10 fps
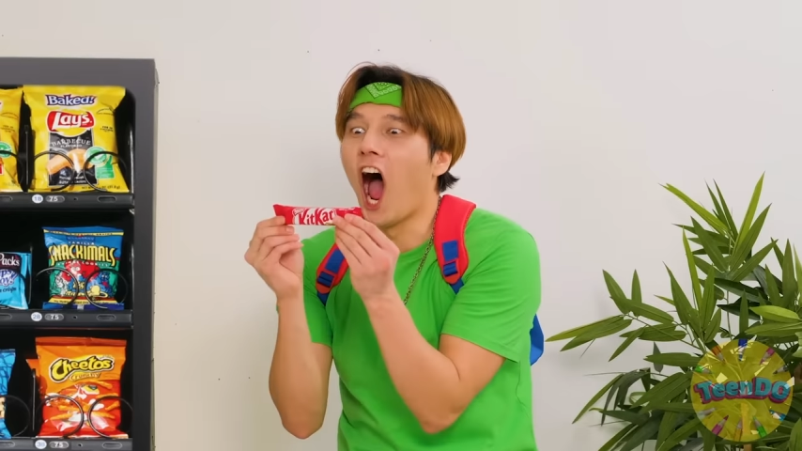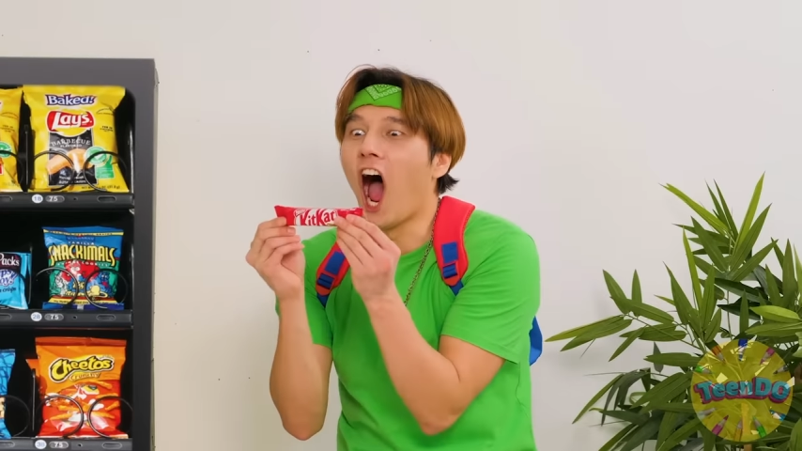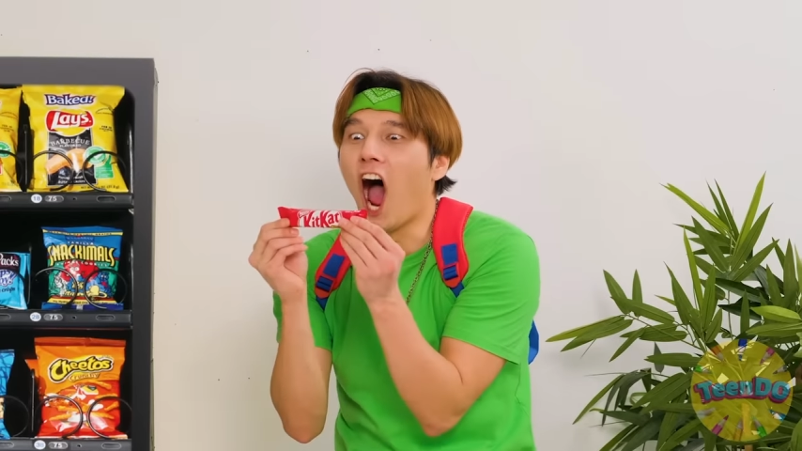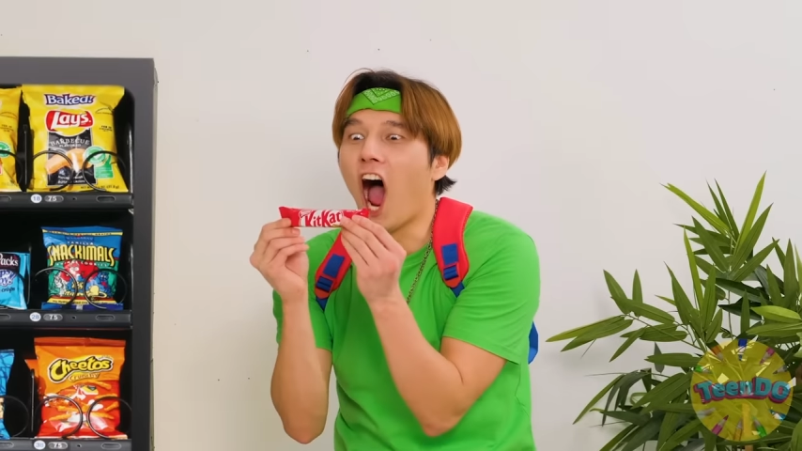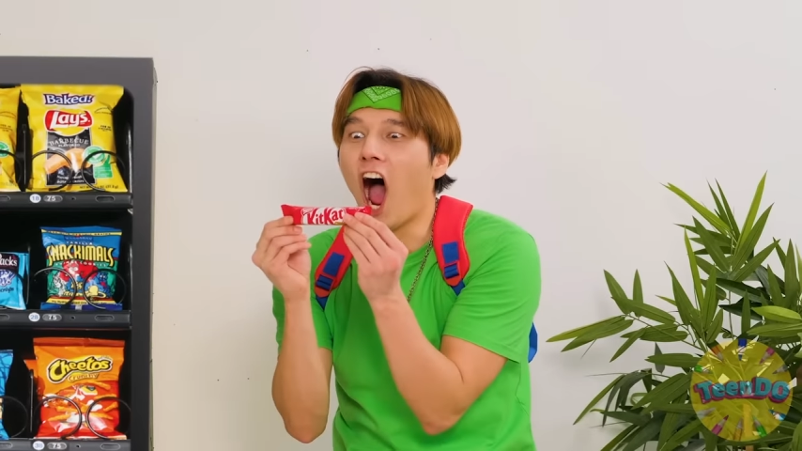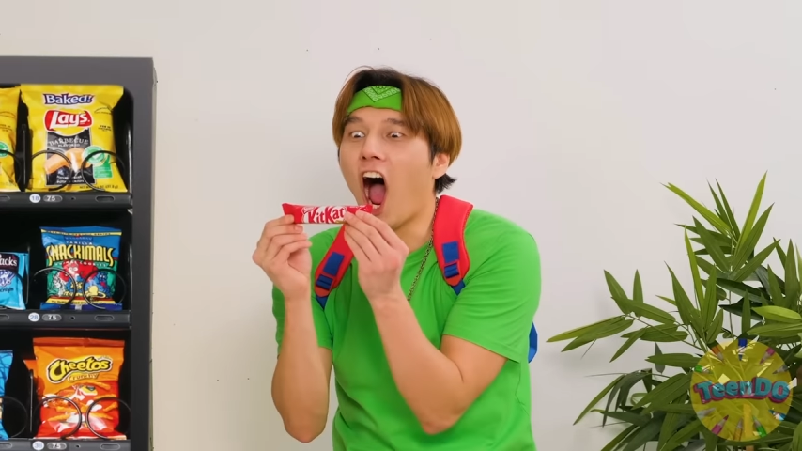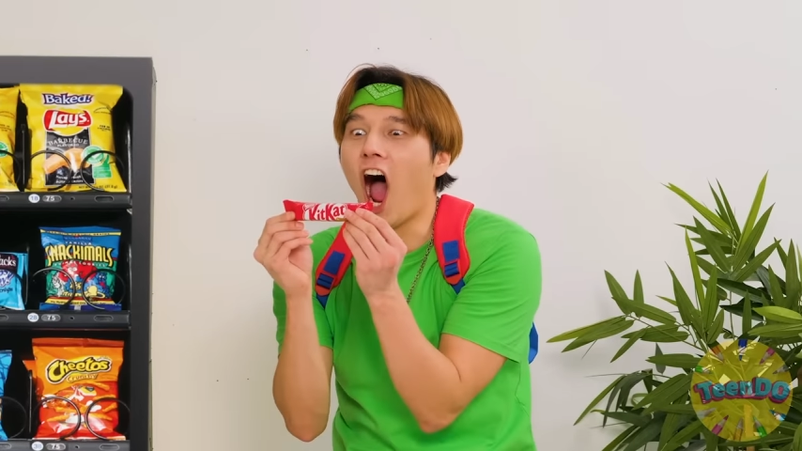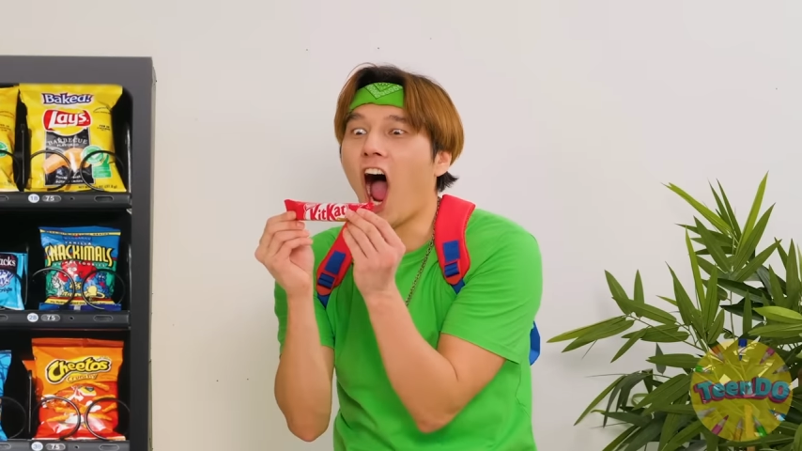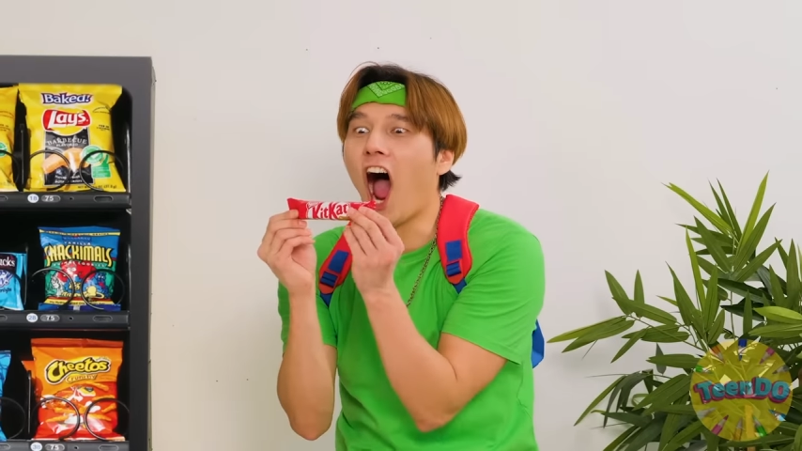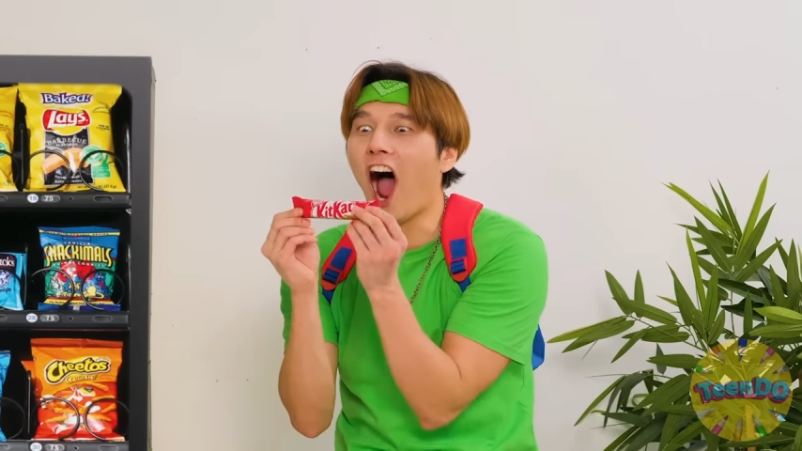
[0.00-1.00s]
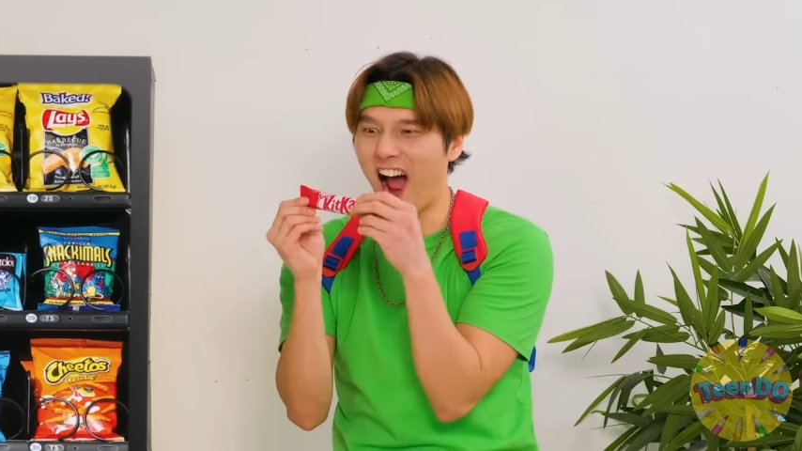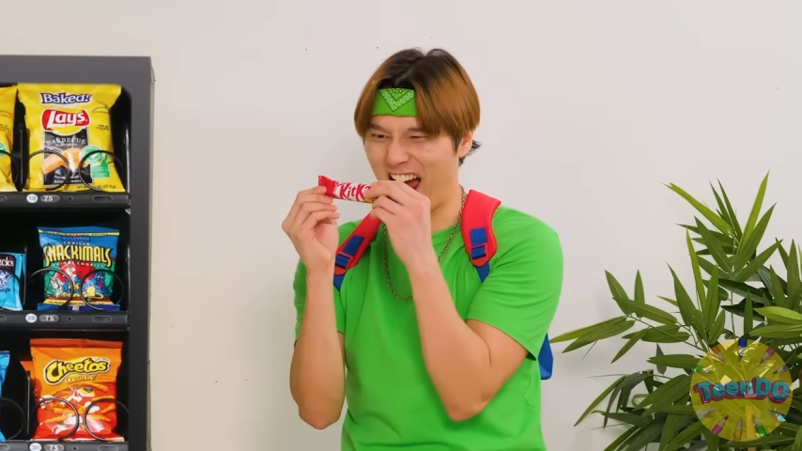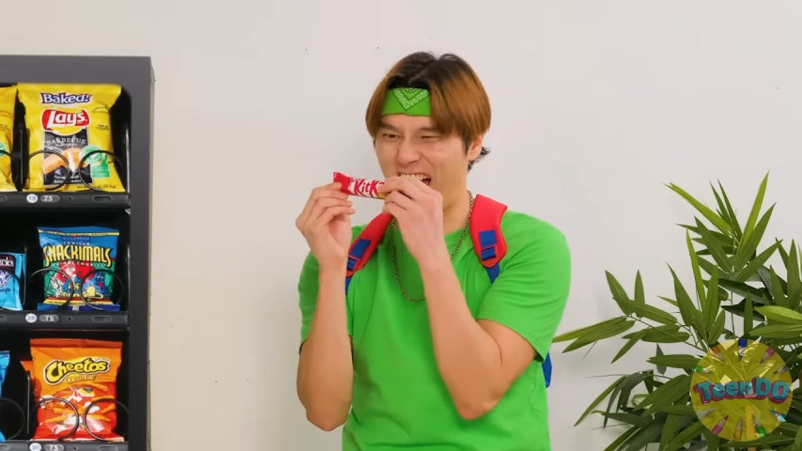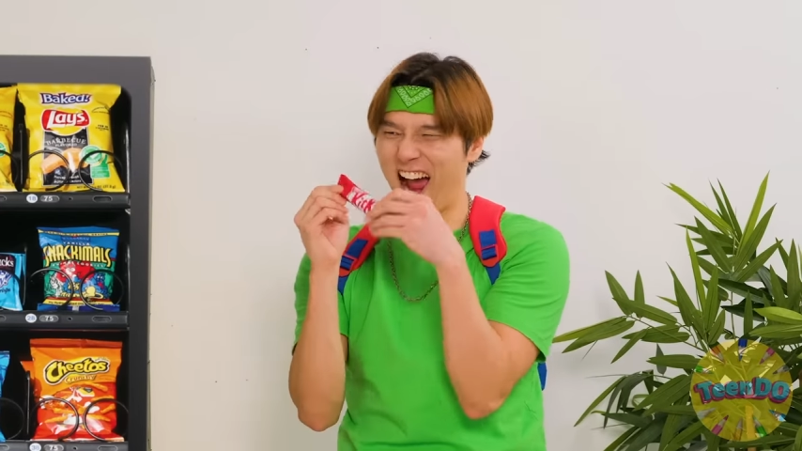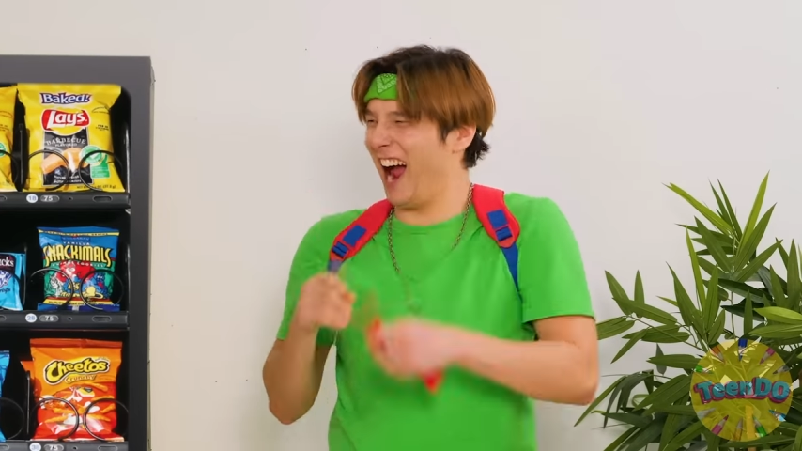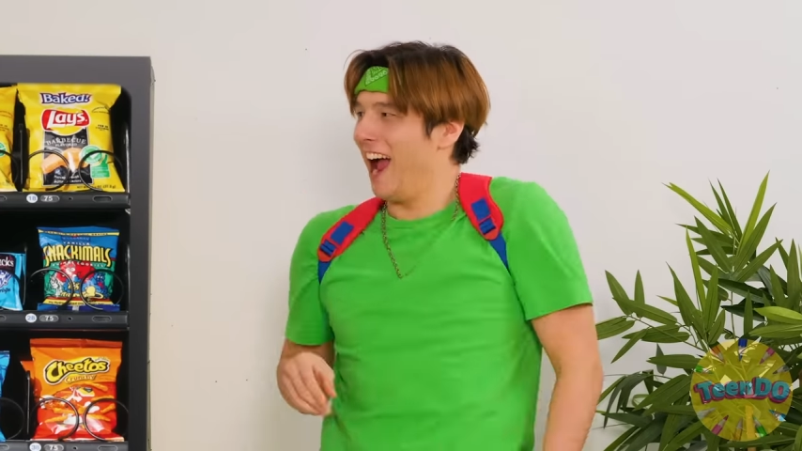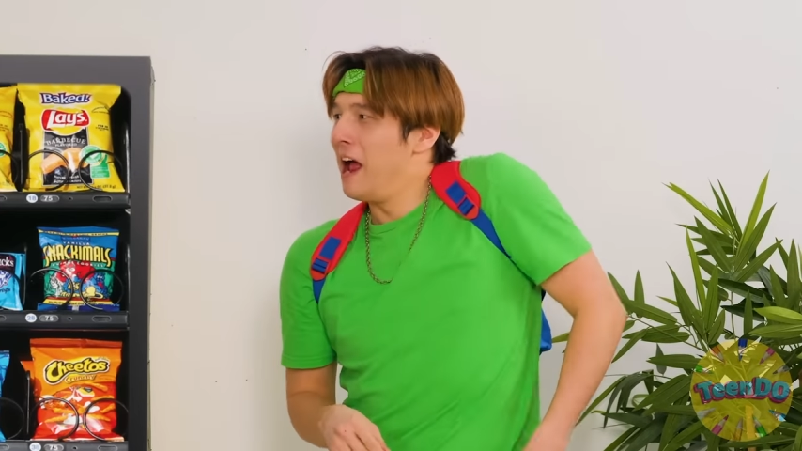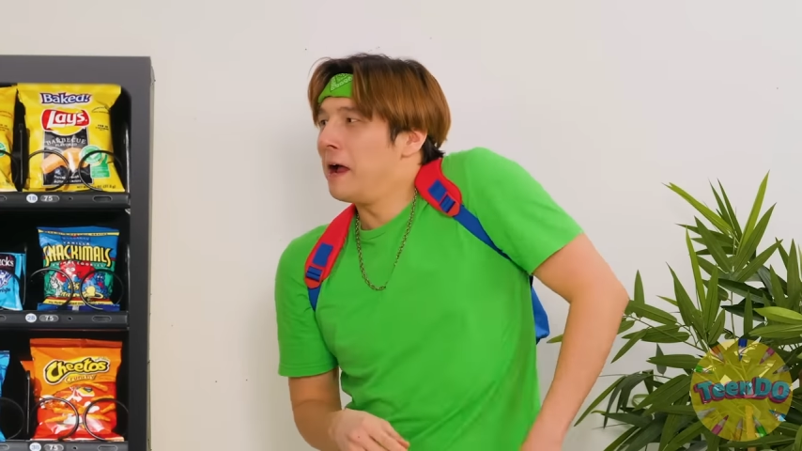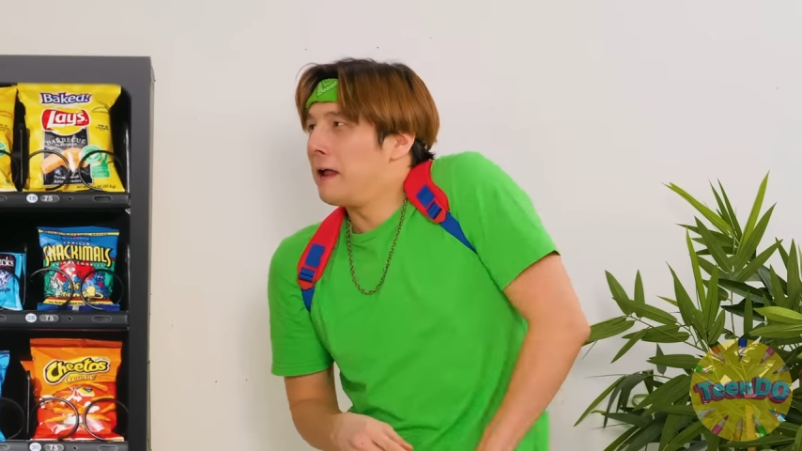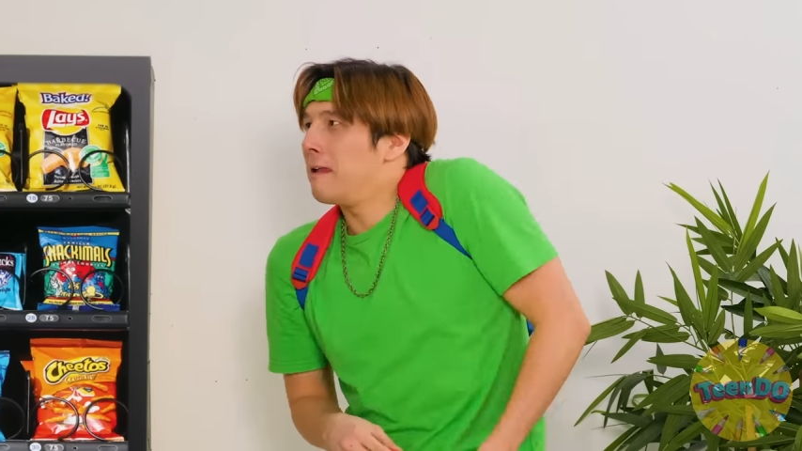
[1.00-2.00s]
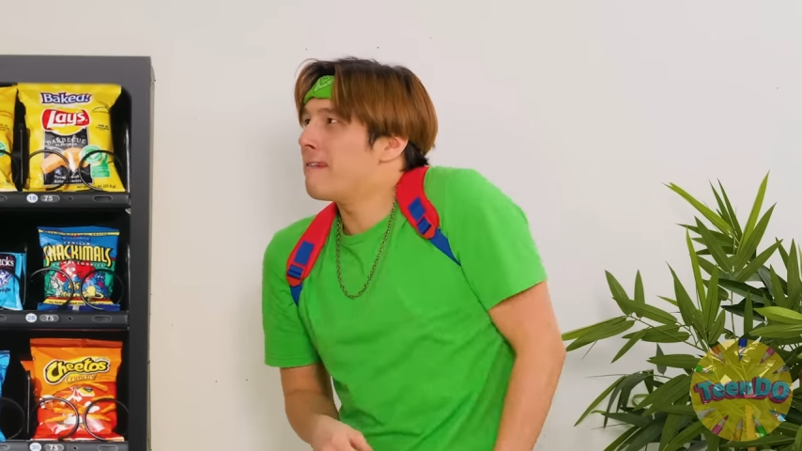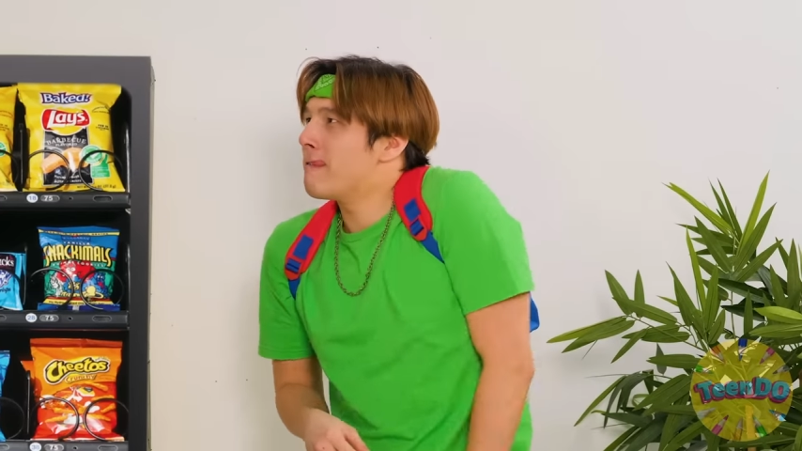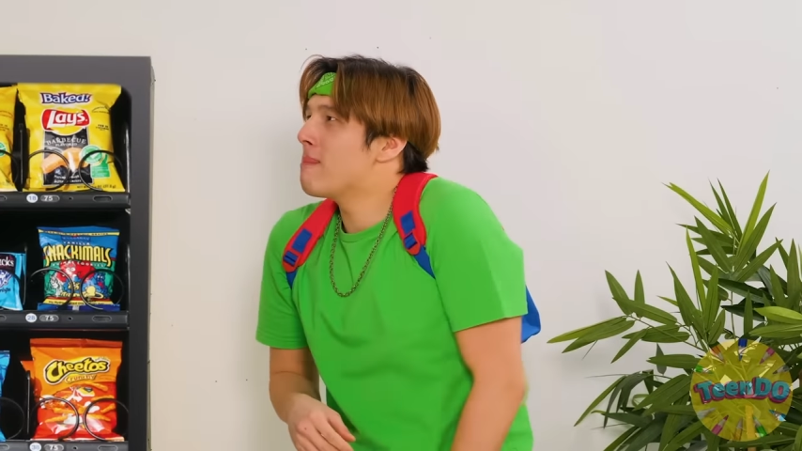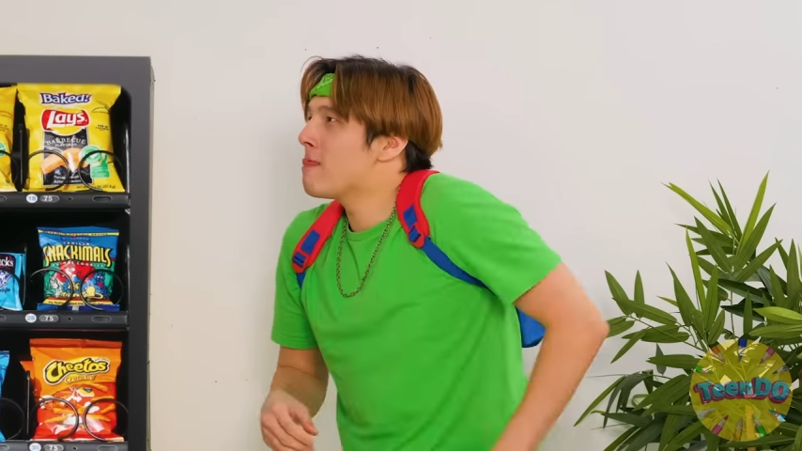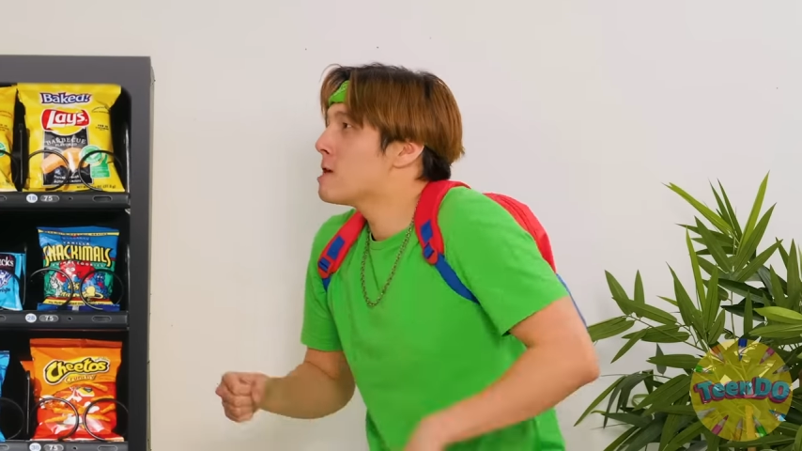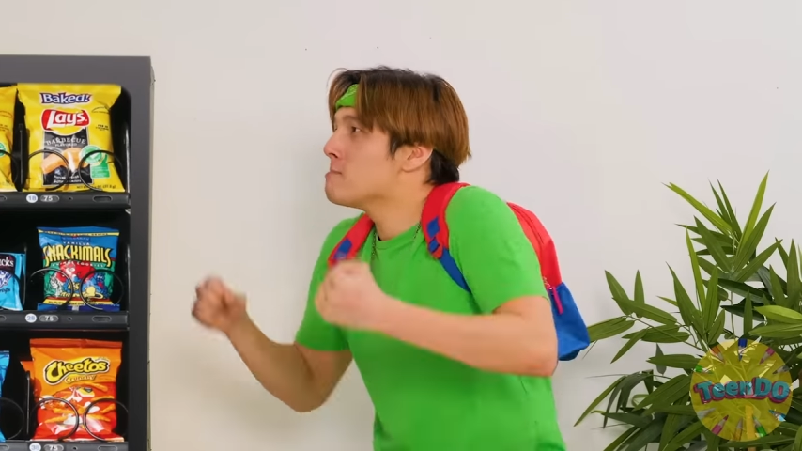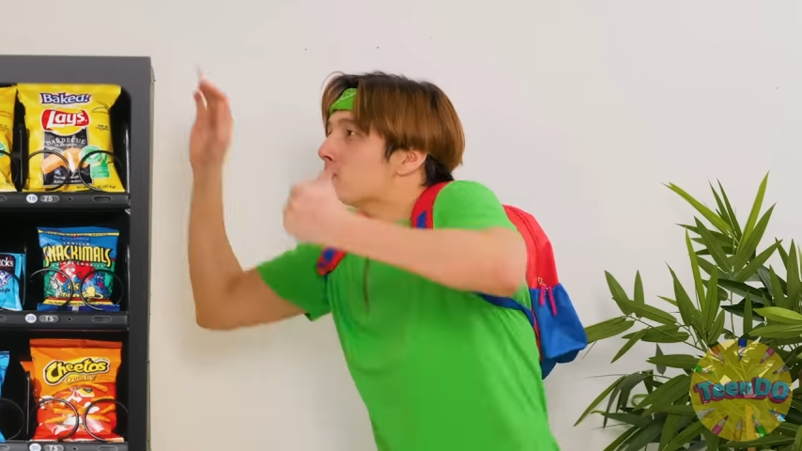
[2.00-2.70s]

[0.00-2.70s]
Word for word: Cool. So I don't need any money.